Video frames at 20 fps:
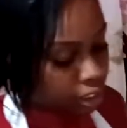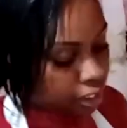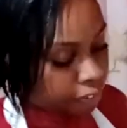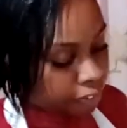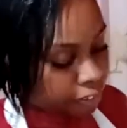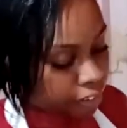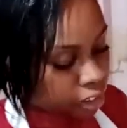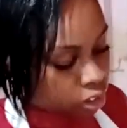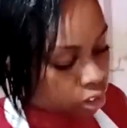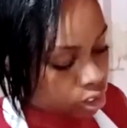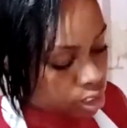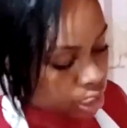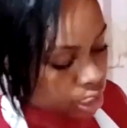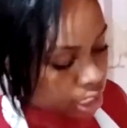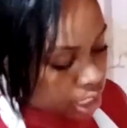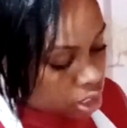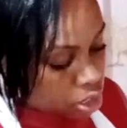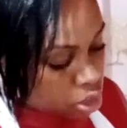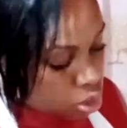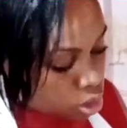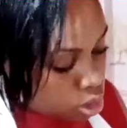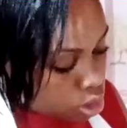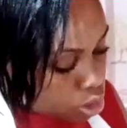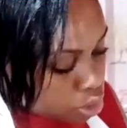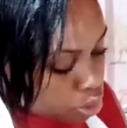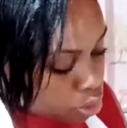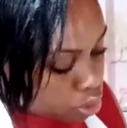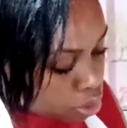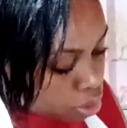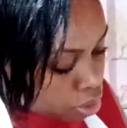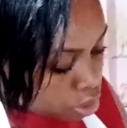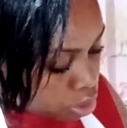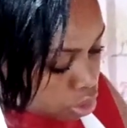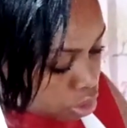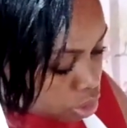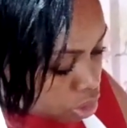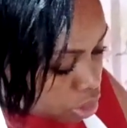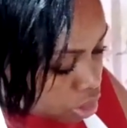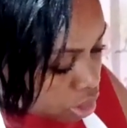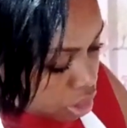freckles I told you
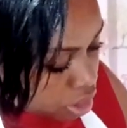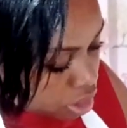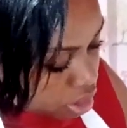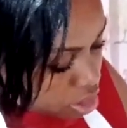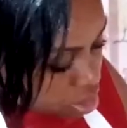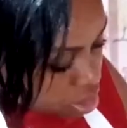that are